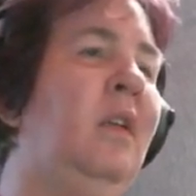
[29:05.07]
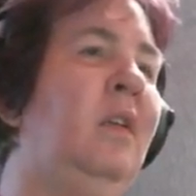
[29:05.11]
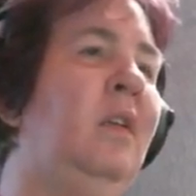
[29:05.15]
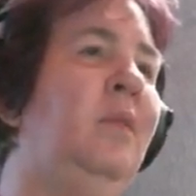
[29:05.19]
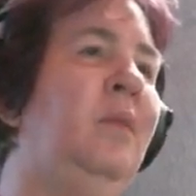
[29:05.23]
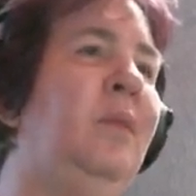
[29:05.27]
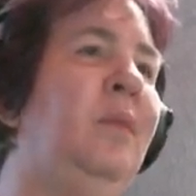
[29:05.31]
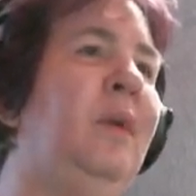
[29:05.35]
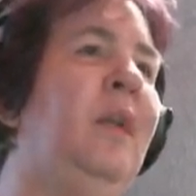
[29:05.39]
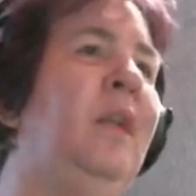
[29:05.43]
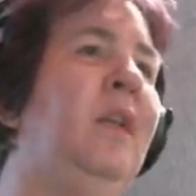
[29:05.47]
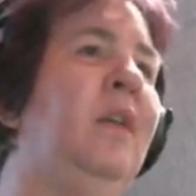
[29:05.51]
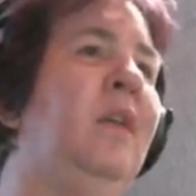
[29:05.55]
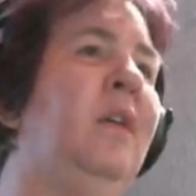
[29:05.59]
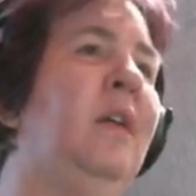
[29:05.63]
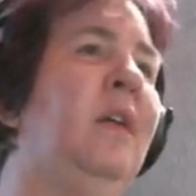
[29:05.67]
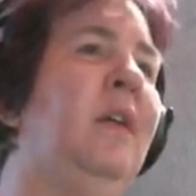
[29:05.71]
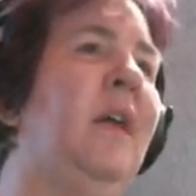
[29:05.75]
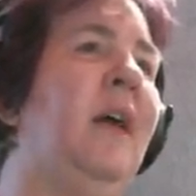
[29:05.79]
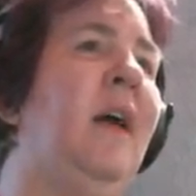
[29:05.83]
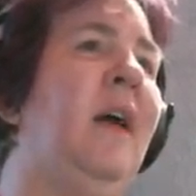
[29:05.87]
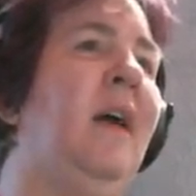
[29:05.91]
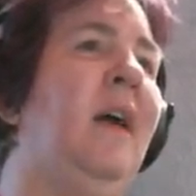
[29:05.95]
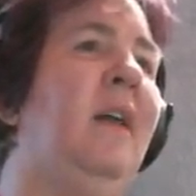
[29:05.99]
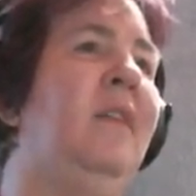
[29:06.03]
We look
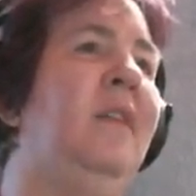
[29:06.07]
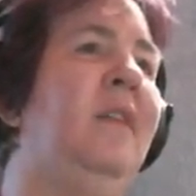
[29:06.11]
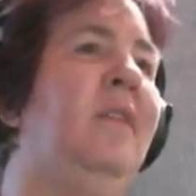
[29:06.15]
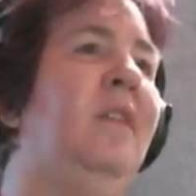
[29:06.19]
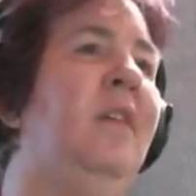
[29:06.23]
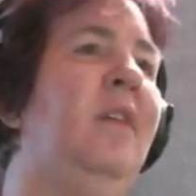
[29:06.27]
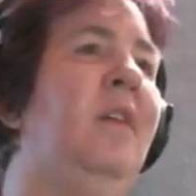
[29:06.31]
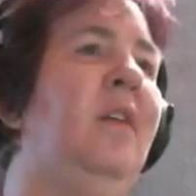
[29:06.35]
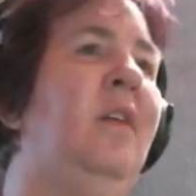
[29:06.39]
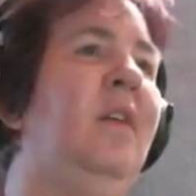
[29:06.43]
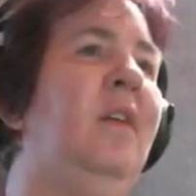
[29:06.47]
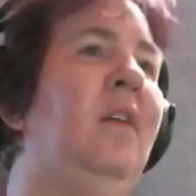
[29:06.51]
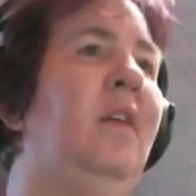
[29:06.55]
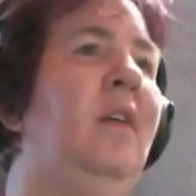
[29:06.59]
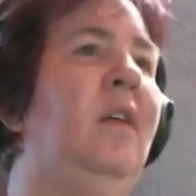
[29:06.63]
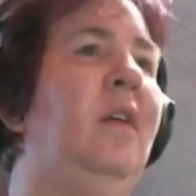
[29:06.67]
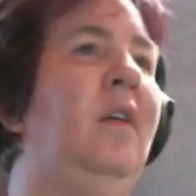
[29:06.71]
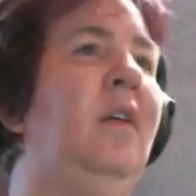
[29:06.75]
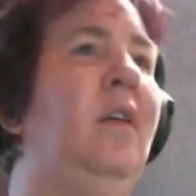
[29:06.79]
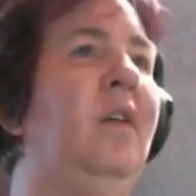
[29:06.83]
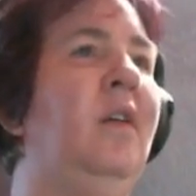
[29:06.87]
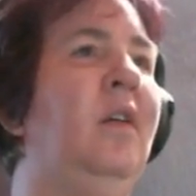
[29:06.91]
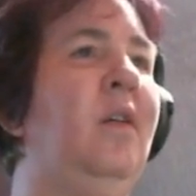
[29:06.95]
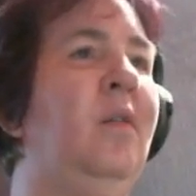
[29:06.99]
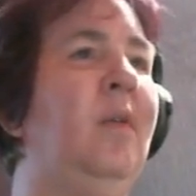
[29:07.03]
at
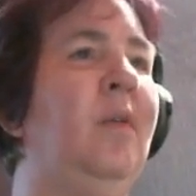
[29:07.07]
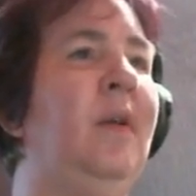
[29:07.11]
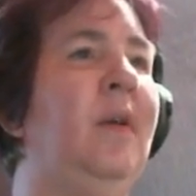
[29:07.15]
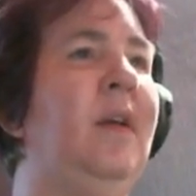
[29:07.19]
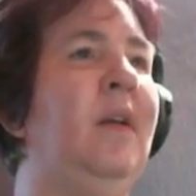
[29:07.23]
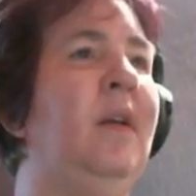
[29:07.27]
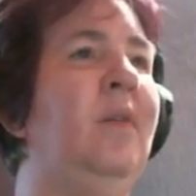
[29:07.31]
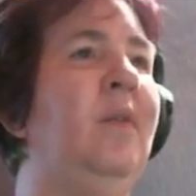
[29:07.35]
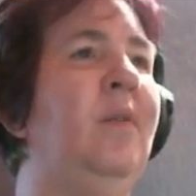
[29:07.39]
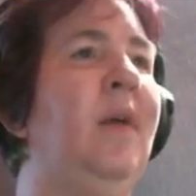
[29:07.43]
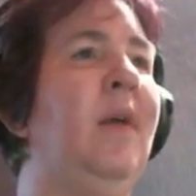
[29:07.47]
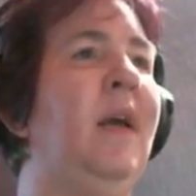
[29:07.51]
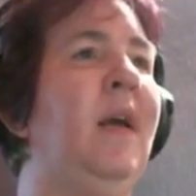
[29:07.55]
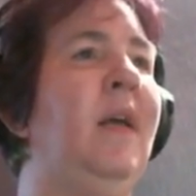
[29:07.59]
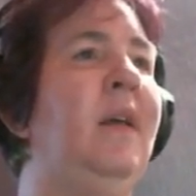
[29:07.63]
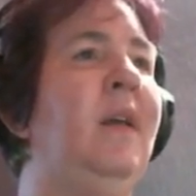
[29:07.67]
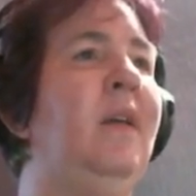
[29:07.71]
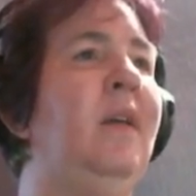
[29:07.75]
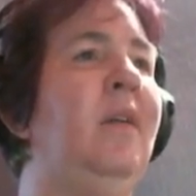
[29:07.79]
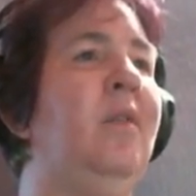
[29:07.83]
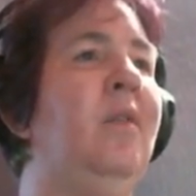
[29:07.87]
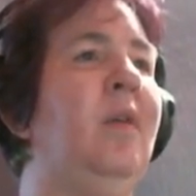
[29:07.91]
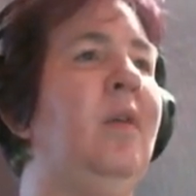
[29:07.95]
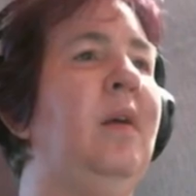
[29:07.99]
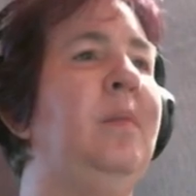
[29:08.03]
green and red.
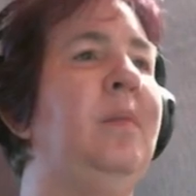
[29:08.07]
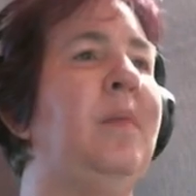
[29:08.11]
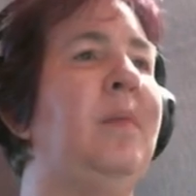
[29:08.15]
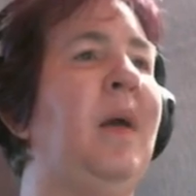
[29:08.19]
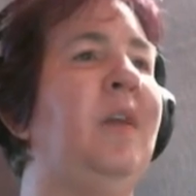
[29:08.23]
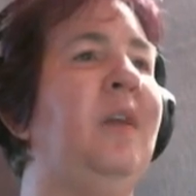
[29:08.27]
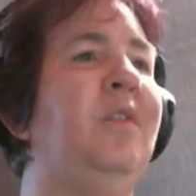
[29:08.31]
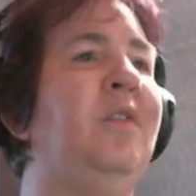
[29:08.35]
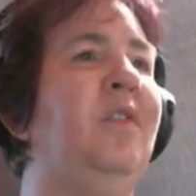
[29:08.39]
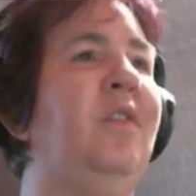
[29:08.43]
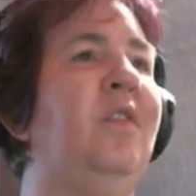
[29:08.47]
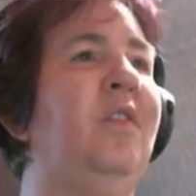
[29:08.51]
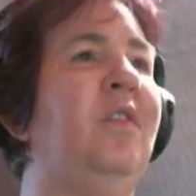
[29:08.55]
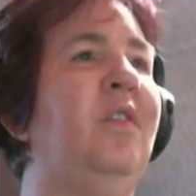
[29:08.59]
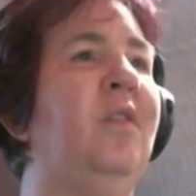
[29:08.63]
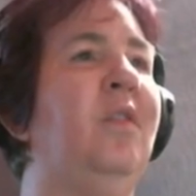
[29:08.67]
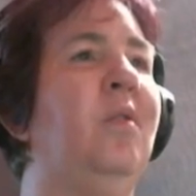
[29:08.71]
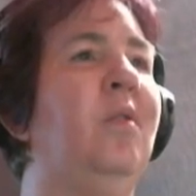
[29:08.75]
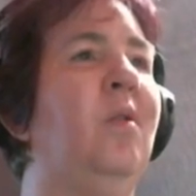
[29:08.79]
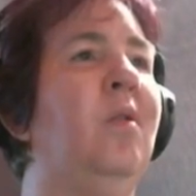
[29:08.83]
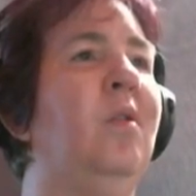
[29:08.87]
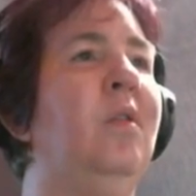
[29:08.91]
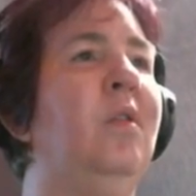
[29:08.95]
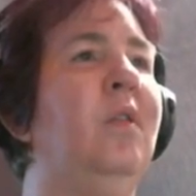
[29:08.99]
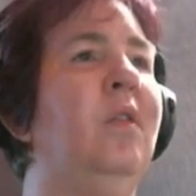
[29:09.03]
Green matches the
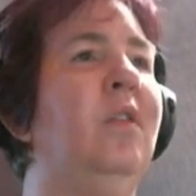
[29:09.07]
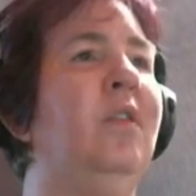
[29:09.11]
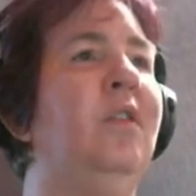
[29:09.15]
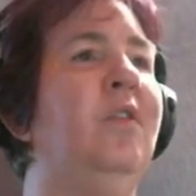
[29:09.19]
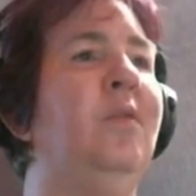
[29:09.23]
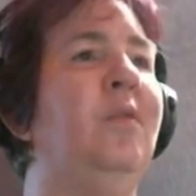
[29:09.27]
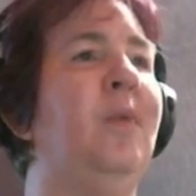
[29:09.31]
corners.